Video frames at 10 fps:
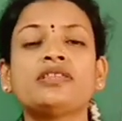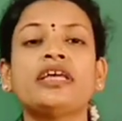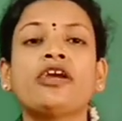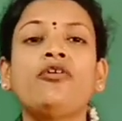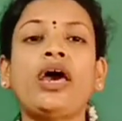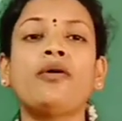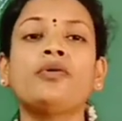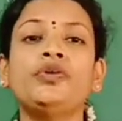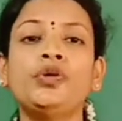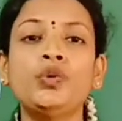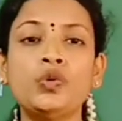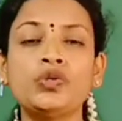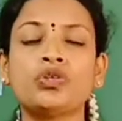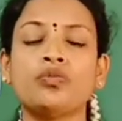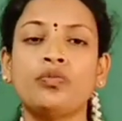they could have
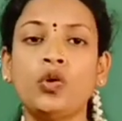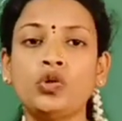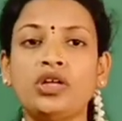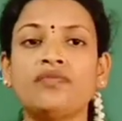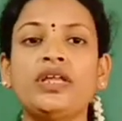used both of